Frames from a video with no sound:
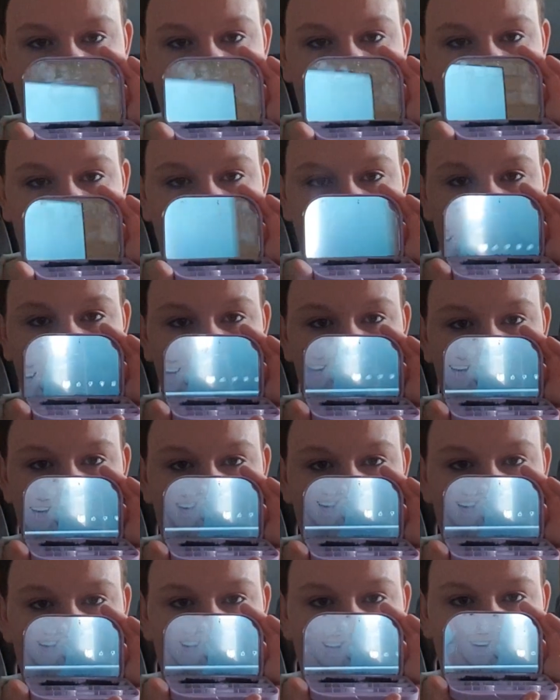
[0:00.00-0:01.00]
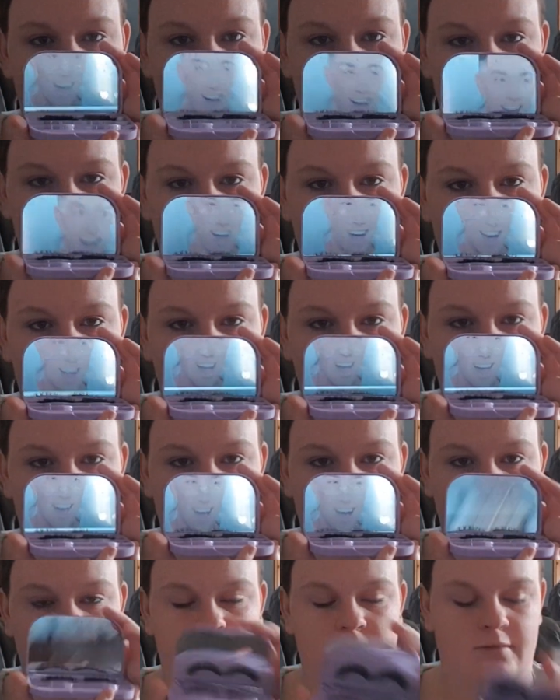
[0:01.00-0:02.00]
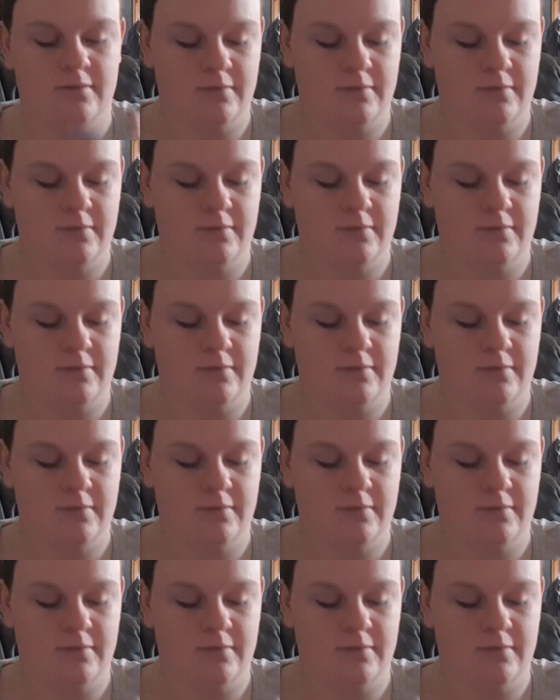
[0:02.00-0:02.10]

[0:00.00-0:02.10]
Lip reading: And just proof, I'm watching James Charles.